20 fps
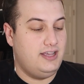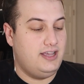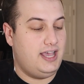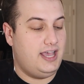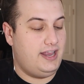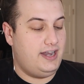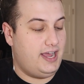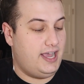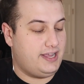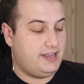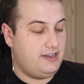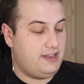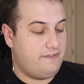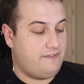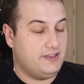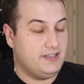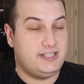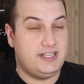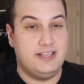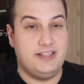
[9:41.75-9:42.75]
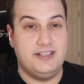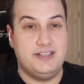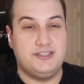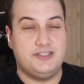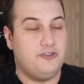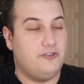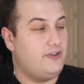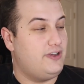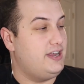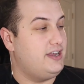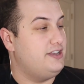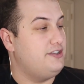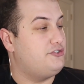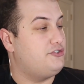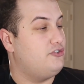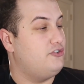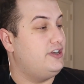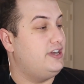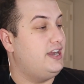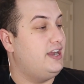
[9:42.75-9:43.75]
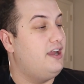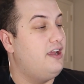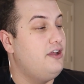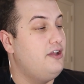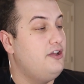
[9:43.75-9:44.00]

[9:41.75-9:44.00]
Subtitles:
and I can definitely say these Serene Tree